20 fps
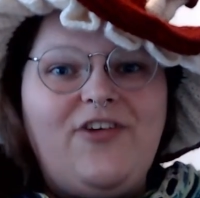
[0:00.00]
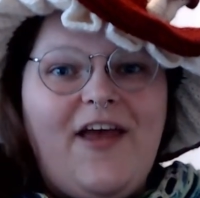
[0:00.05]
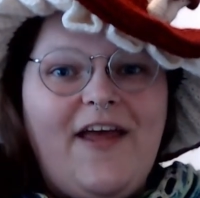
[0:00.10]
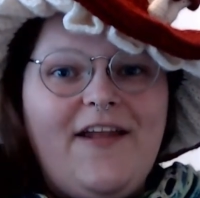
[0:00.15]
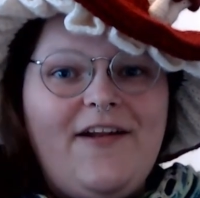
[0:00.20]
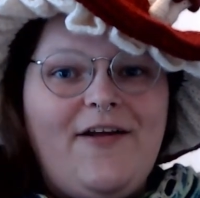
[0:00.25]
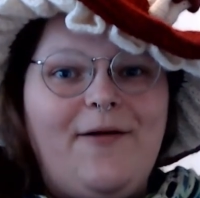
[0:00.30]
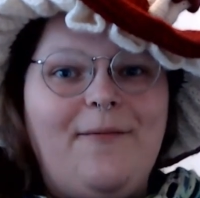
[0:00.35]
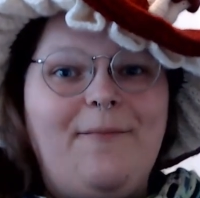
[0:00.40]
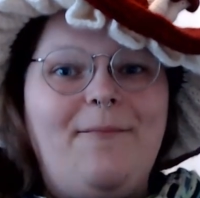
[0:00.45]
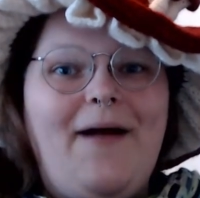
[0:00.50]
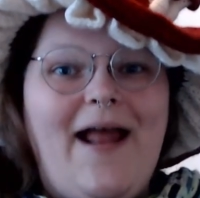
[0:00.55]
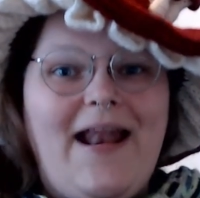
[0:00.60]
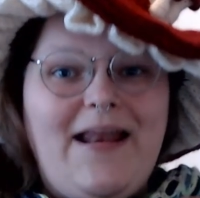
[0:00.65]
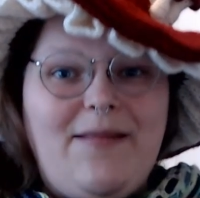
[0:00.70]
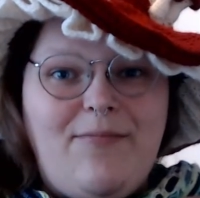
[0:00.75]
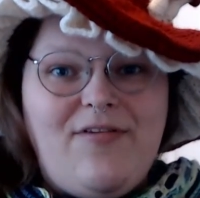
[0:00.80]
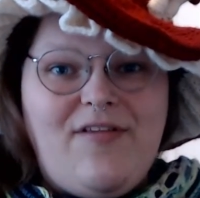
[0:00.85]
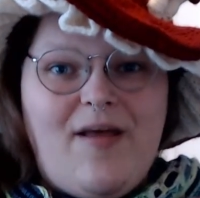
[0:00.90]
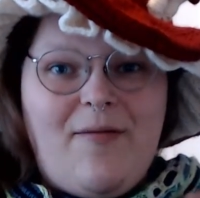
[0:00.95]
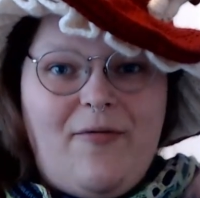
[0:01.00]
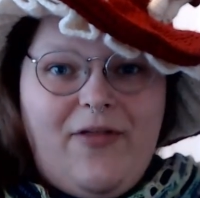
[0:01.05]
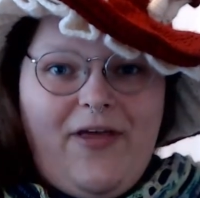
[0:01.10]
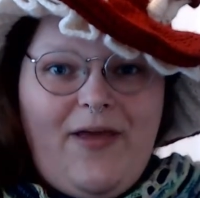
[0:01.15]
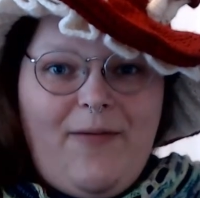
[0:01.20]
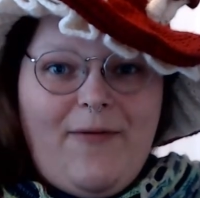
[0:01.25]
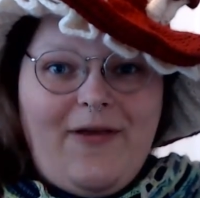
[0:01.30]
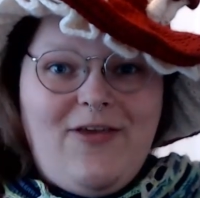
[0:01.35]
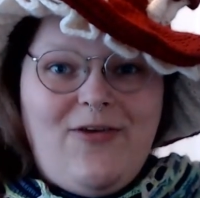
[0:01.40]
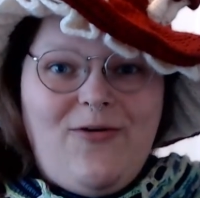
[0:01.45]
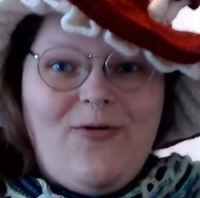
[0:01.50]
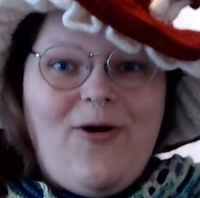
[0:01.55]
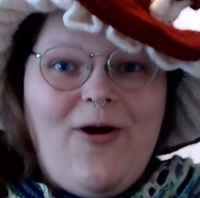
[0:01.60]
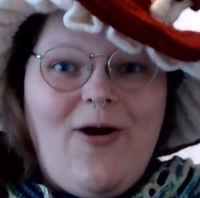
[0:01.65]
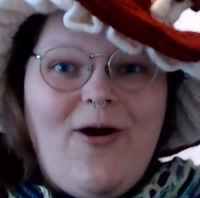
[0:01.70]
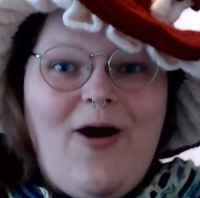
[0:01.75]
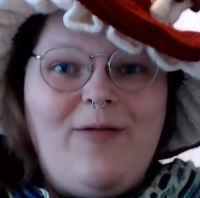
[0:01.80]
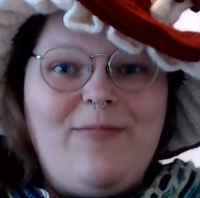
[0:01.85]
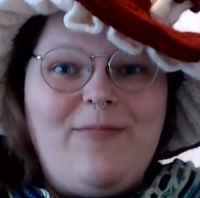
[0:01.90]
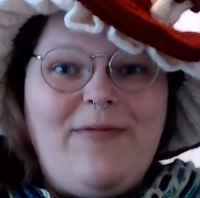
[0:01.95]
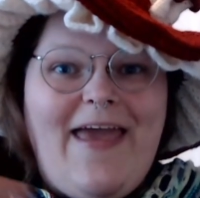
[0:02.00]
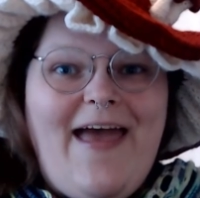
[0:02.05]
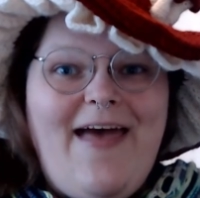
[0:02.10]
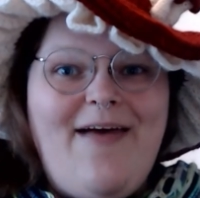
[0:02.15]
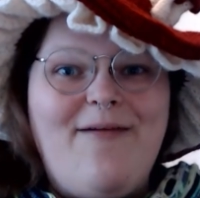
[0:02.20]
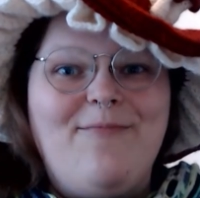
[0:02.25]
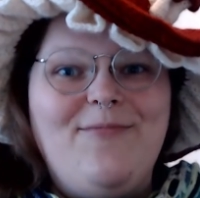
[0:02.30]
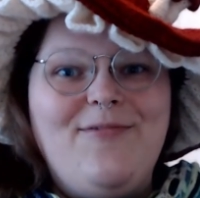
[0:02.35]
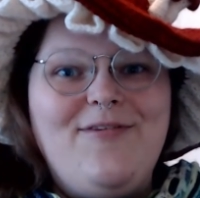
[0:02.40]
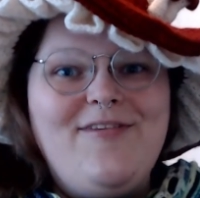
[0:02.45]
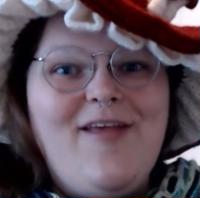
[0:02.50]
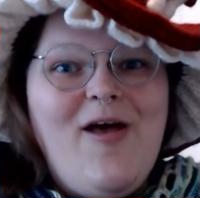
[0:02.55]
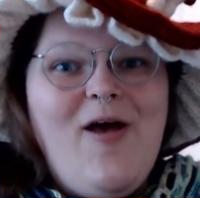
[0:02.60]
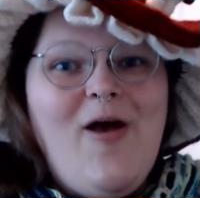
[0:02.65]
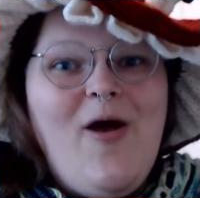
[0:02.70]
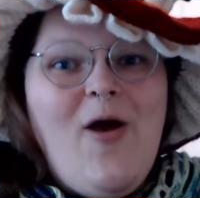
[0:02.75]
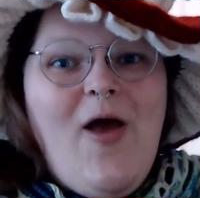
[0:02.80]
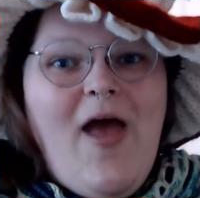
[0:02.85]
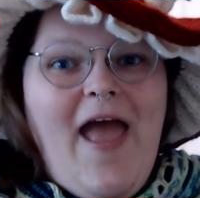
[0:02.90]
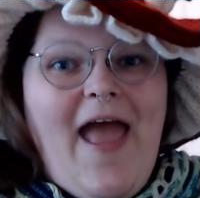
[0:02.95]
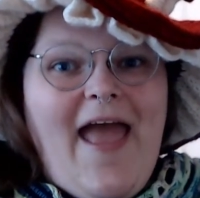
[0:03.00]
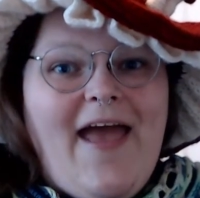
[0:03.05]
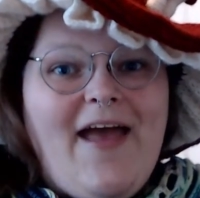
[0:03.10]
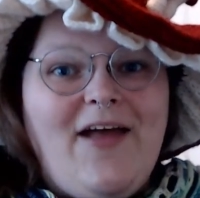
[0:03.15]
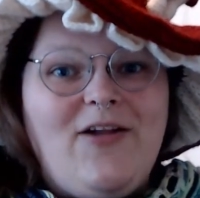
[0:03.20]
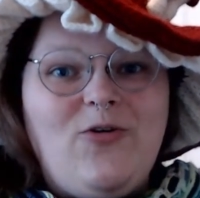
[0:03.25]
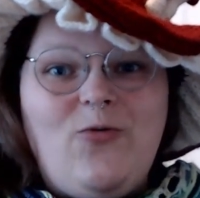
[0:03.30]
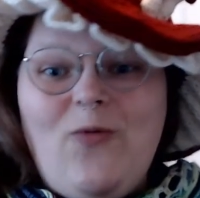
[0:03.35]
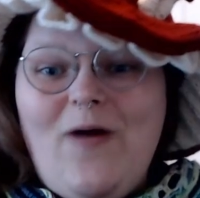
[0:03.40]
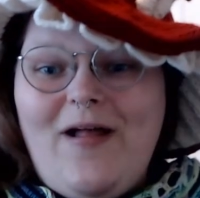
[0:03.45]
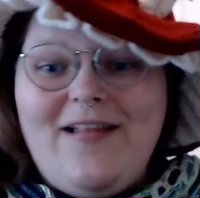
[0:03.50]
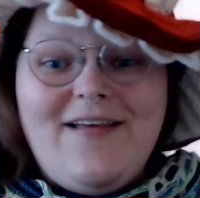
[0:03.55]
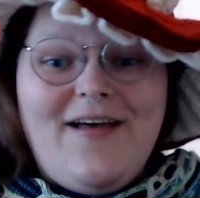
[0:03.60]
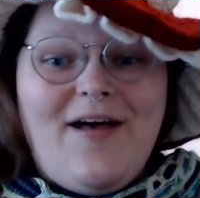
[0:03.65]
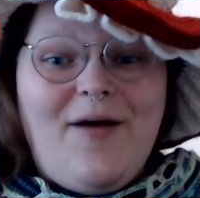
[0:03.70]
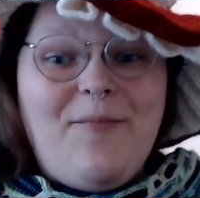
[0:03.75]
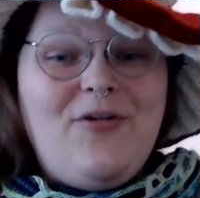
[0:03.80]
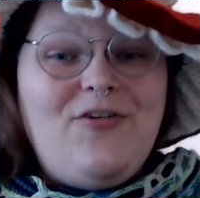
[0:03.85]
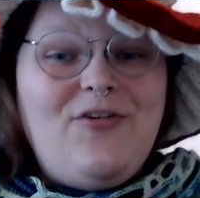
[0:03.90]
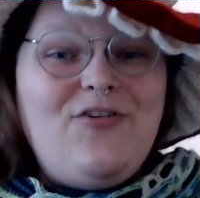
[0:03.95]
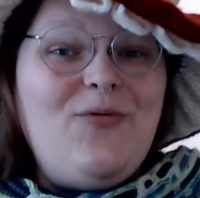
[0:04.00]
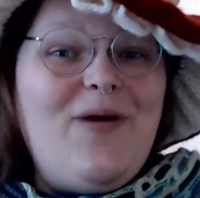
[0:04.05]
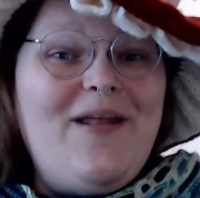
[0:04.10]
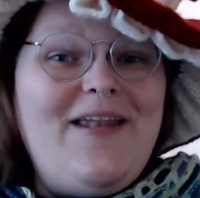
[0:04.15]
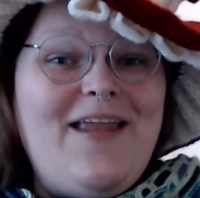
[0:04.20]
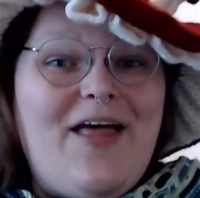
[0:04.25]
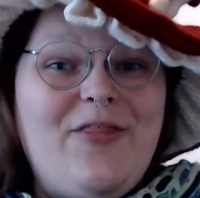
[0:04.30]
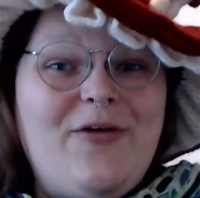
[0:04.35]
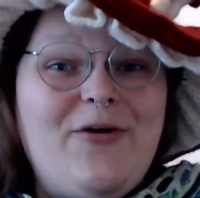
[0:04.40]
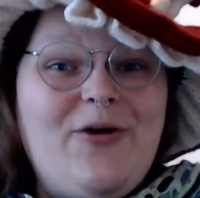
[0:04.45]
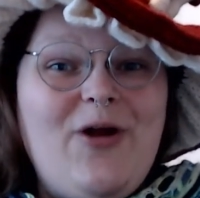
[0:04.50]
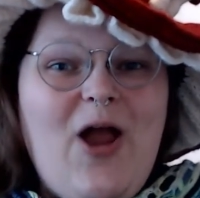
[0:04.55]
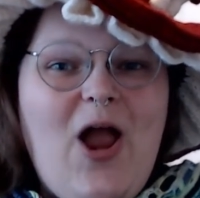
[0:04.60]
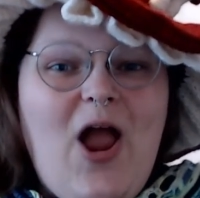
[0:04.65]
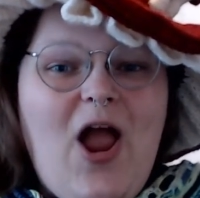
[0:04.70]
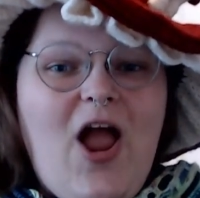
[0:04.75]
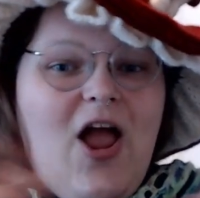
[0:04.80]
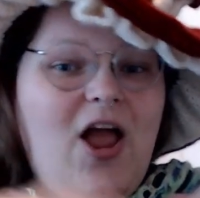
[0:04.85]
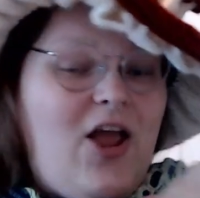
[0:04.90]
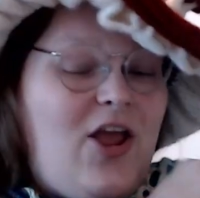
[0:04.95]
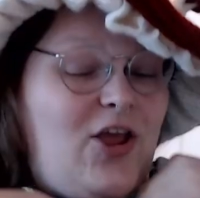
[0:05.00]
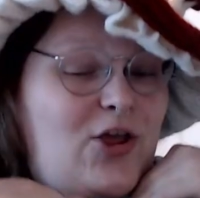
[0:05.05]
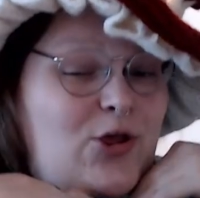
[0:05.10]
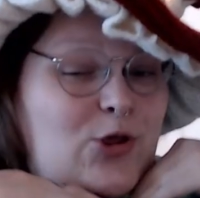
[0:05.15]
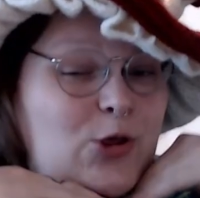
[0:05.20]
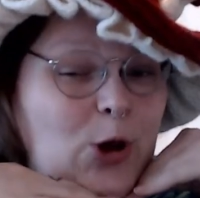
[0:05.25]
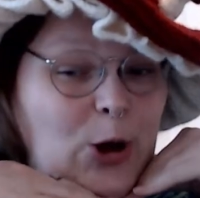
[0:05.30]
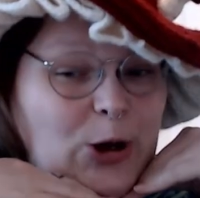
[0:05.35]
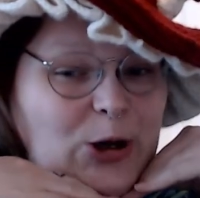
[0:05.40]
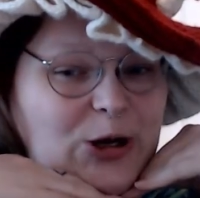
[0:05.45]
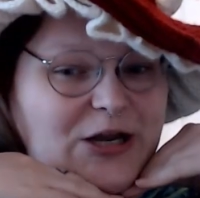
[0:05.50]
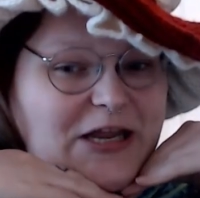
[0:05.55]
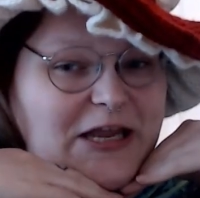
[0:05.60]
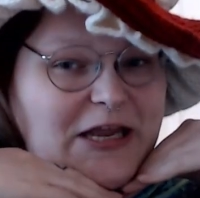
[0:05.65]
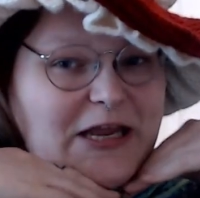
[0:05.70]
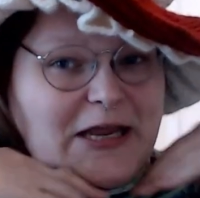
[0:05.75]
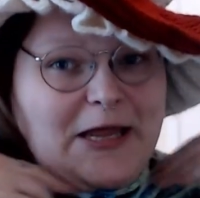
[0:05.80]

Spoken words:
My name is Emily, but you can call me Ems. And welcome to another yarny,